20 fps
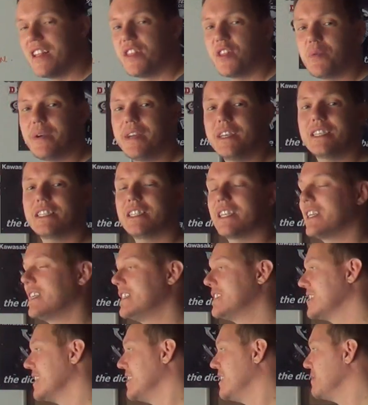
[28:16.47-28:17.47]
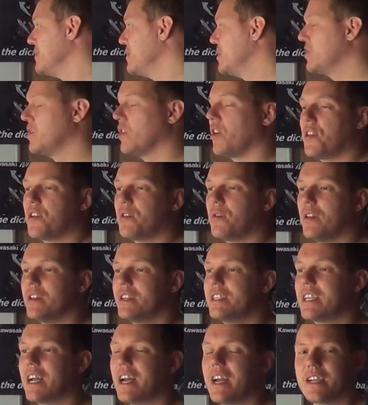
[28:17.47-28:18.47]
The weirdest thing is, you go through all
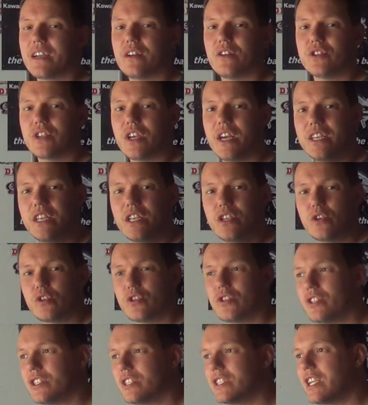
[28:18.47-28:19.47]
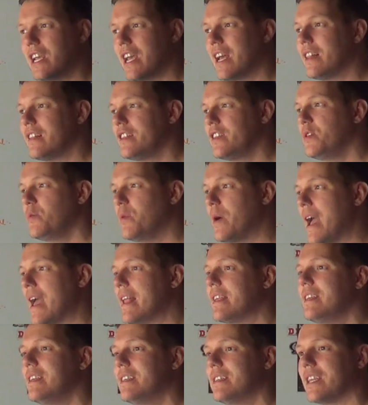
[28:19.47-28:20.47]
these articles and he doesn't tell you
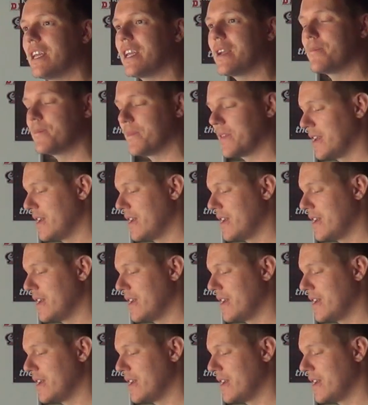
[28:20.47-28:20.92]
anything.